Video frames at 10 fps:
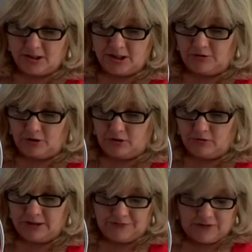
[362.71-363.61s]
silver
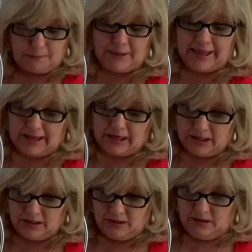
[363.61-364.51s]
leafing pen.
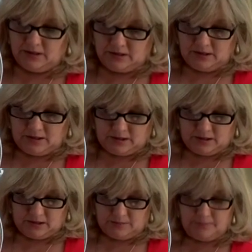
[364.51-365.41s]

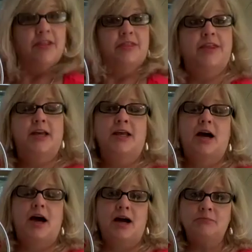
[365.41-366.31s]
Um, and then
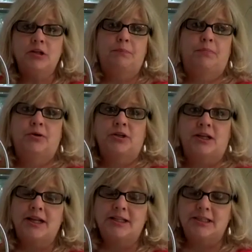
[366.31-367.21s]
I'm going to put
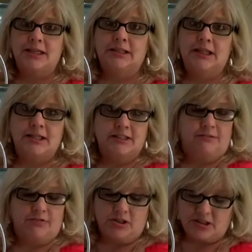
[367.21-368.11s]
an antique glaze
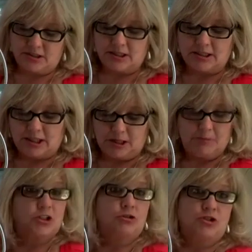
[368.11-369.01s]
over it. Just It's a little
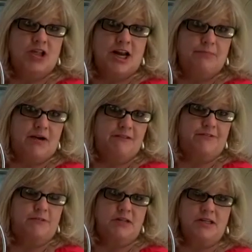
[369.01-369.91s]
bit too shiny bright
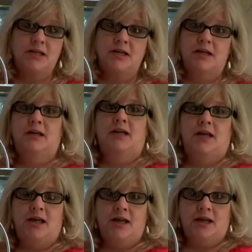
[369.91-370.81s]
for me.
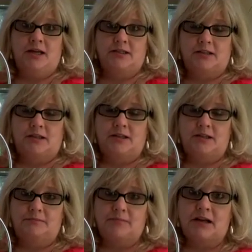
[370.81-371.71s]
And
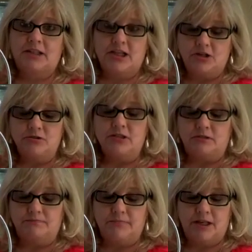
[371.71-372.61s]
um, I'm going to use
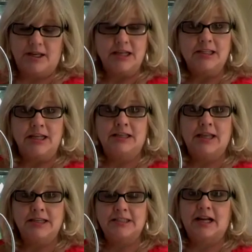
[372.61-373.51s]
a, an antique
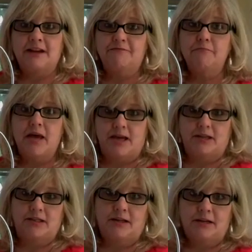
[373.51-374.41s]
glaze that I've
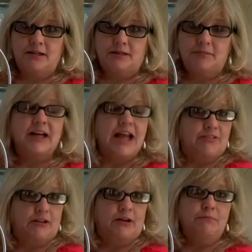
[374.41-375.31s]
made. Um, I'm going to have
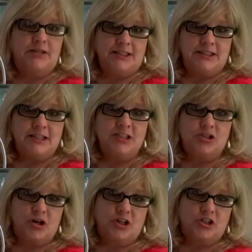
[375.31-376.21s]
the complete
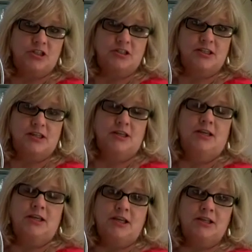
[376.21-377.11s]
instructions
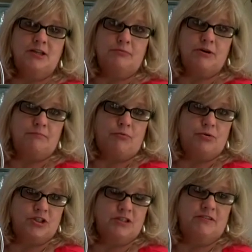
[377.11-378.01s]
in the written
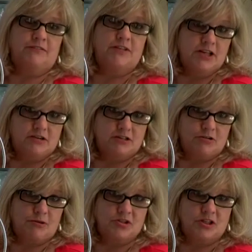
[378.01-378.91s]
portion of the video
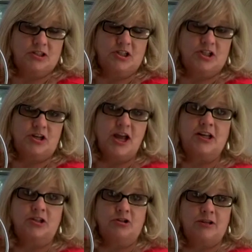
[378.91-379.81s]
description to show you how
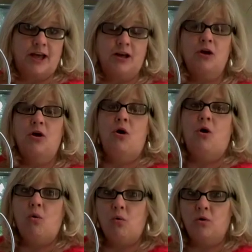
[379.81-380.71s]
to do that.
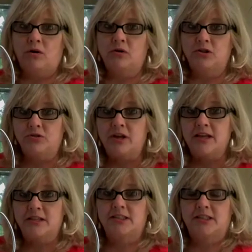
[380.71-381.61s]
Or you
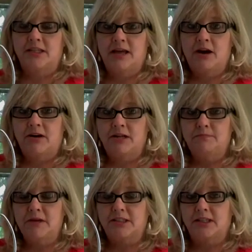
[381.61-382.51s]
can see how I
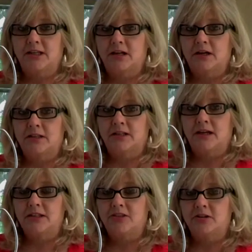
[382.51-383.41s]
mix it on
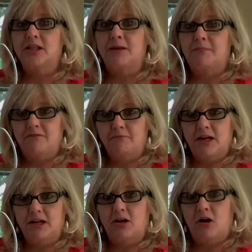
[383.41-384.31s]
another tape I've
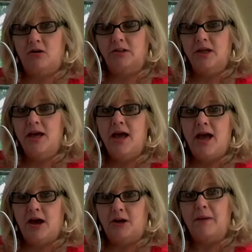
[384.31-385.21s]
made called
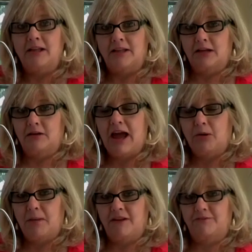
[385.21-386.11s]
"How to Paint Like How
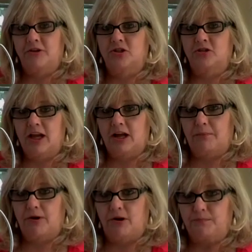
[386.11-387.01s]
to Paint Furniture Like a Pro."